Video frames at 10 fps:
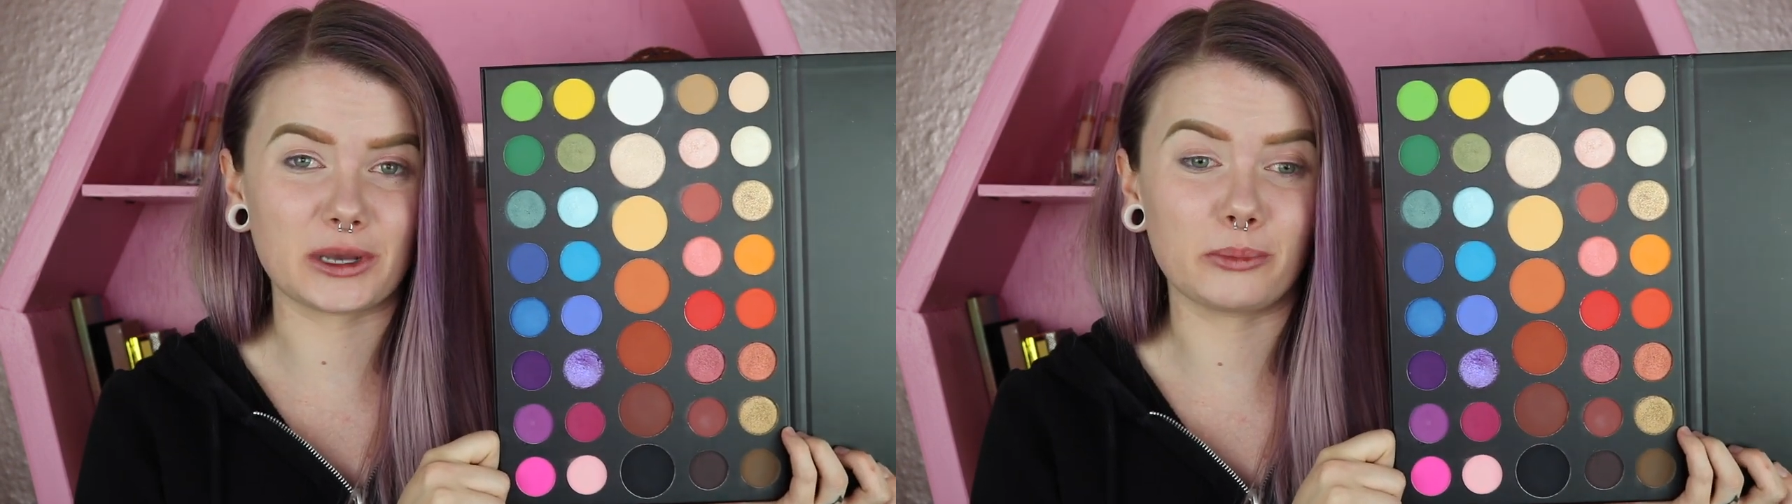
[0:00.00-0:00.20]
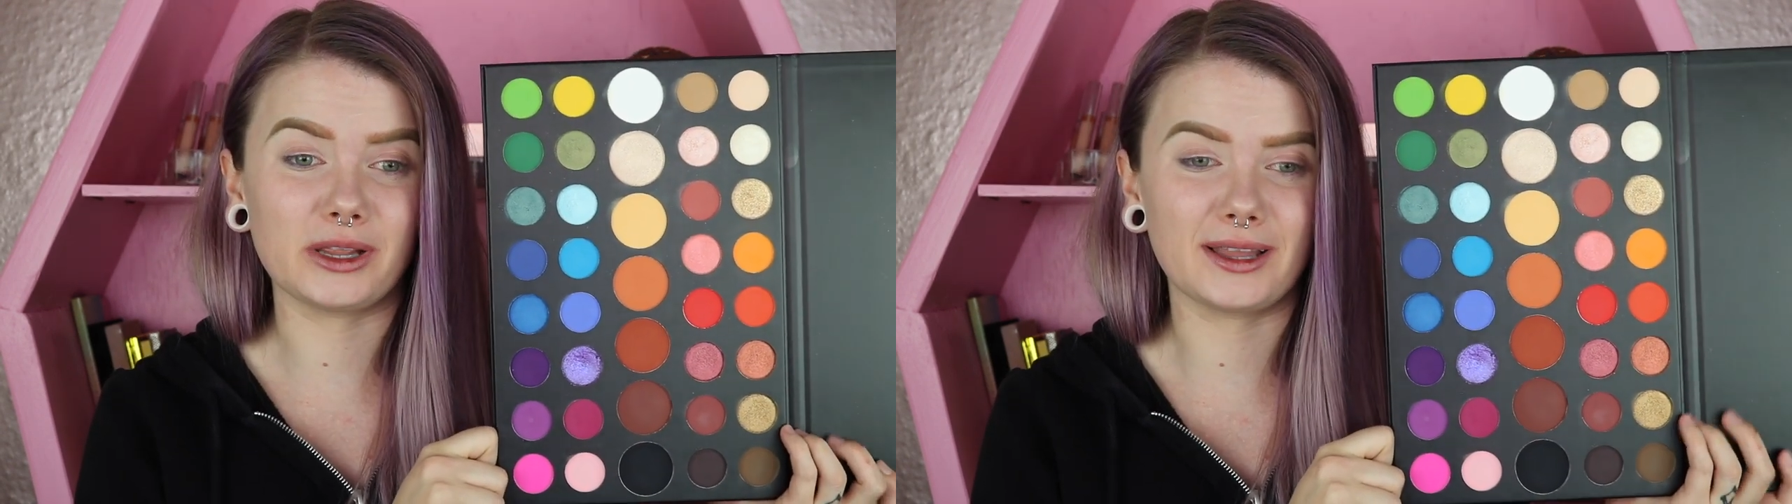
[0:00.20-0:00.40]

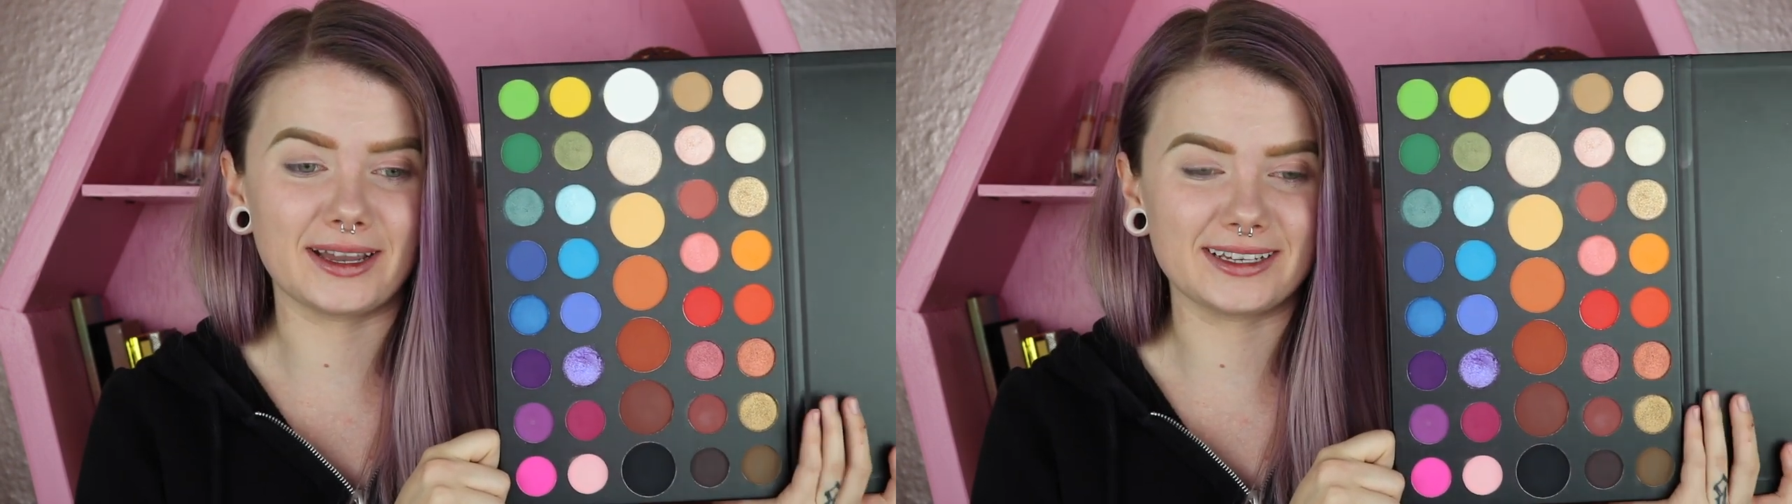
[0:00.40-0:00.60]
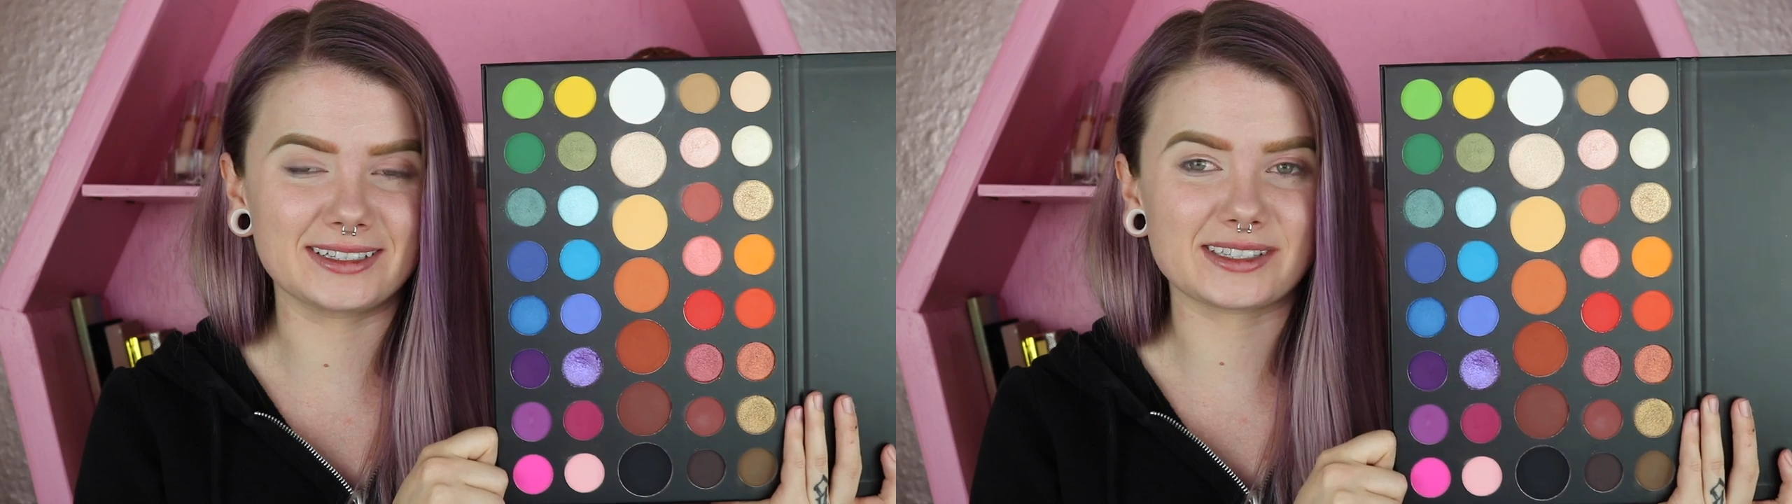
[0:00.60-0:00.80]

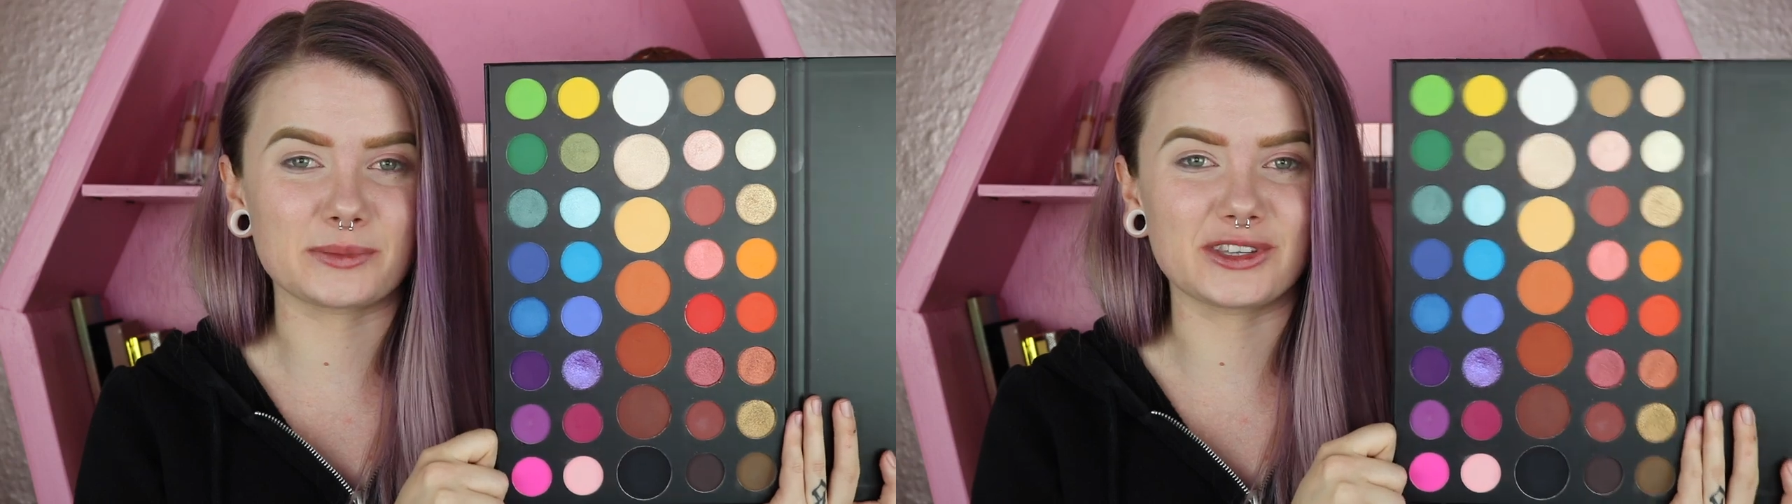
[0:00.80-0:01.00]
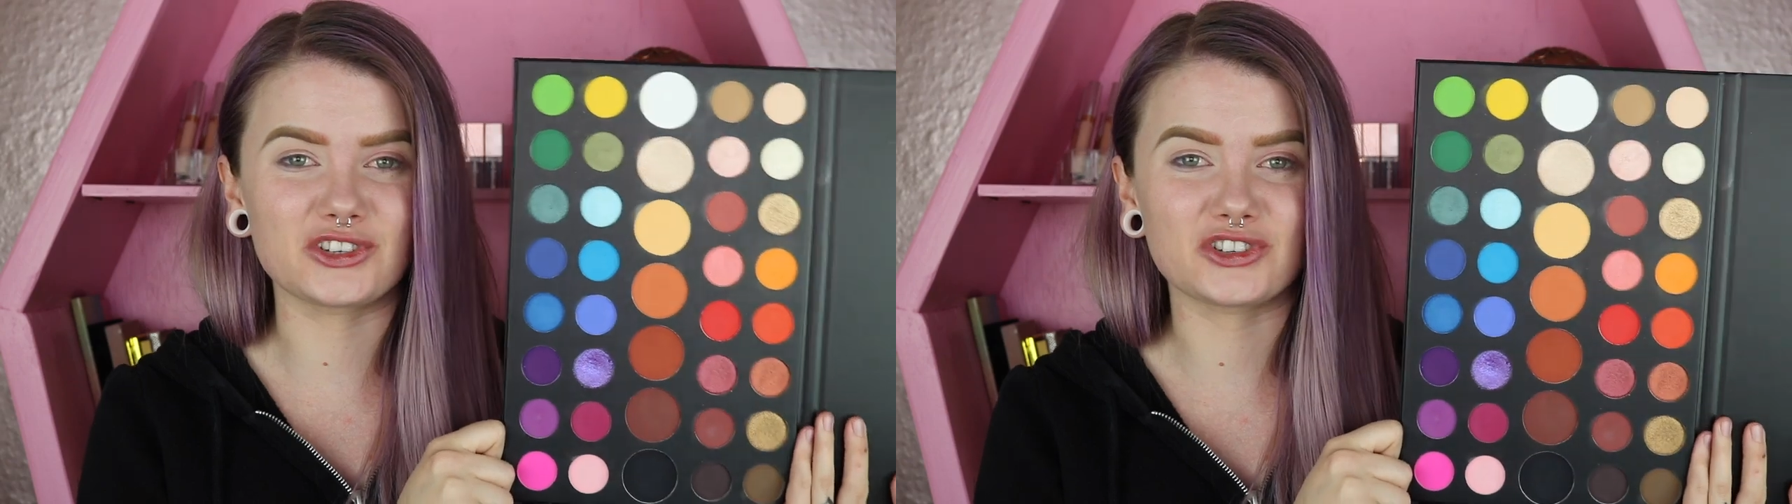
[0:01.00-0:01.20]
applying some
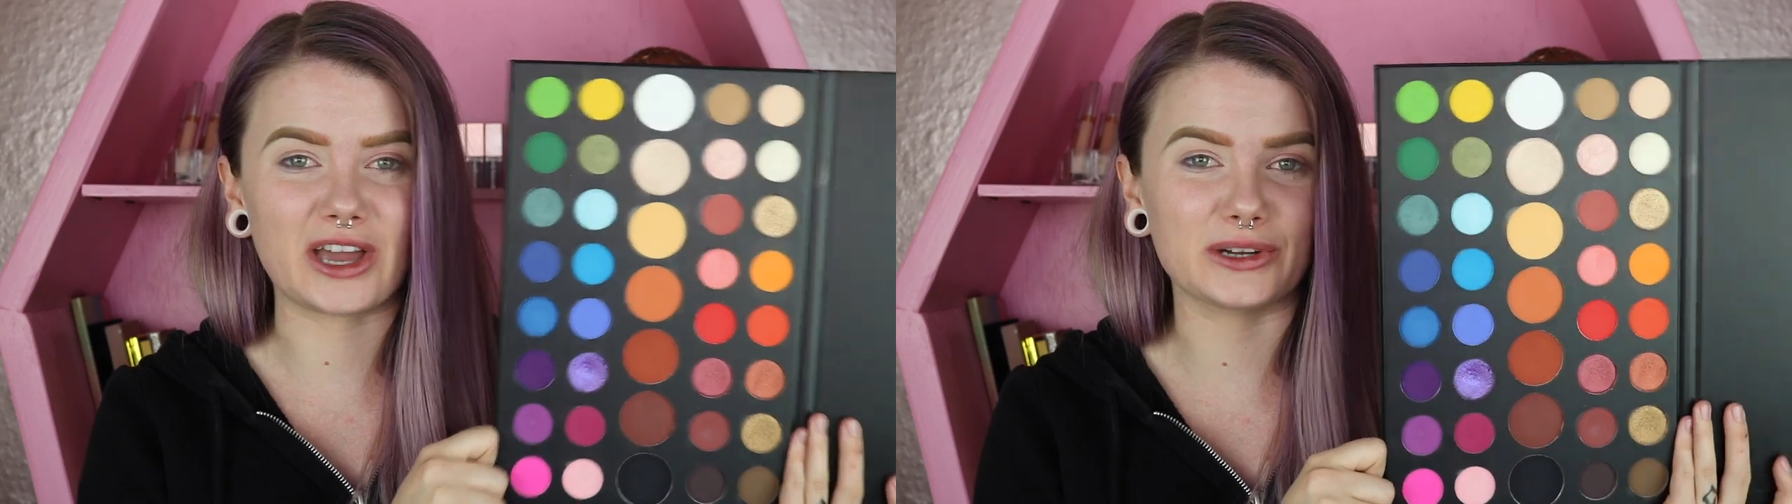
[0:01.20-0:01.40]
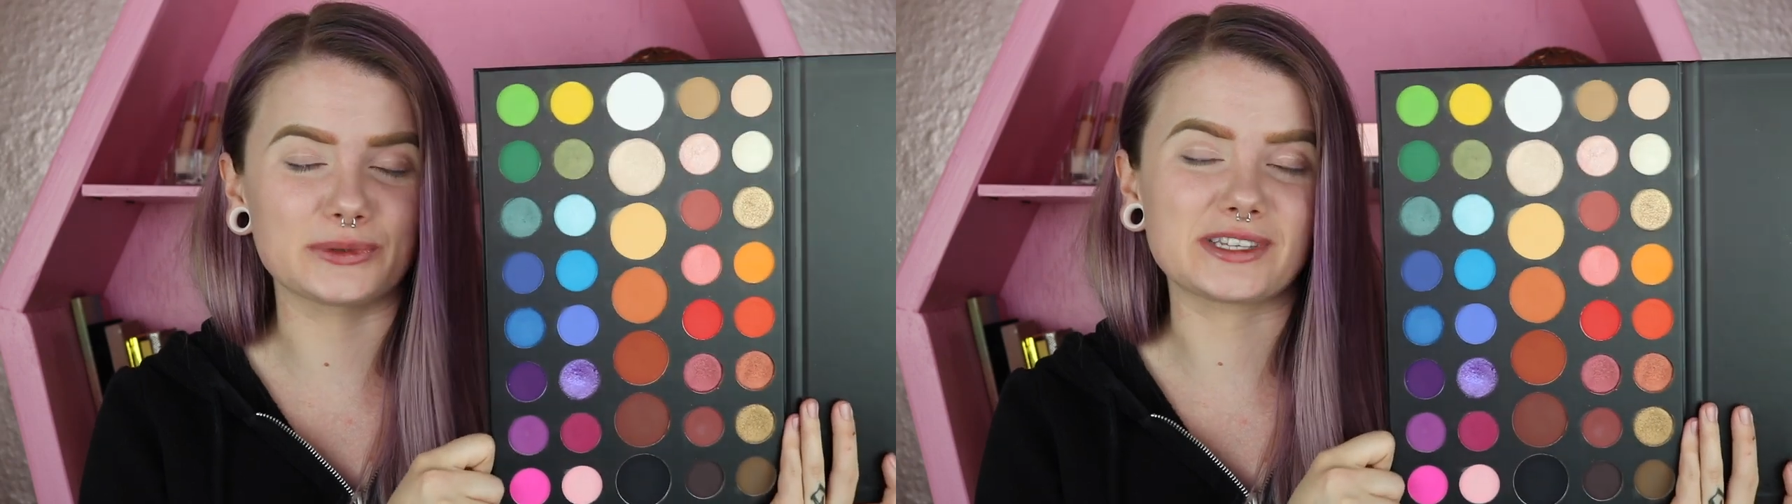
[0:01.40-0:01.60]
of these
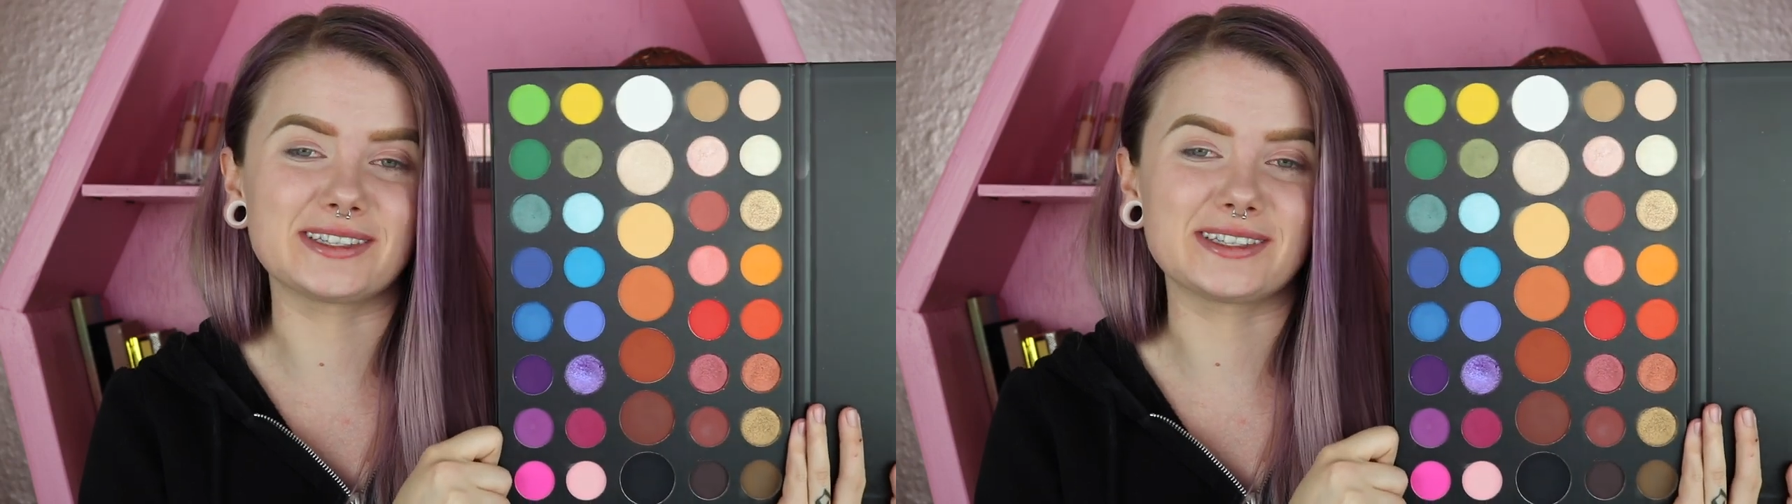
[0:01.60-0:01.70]
shadows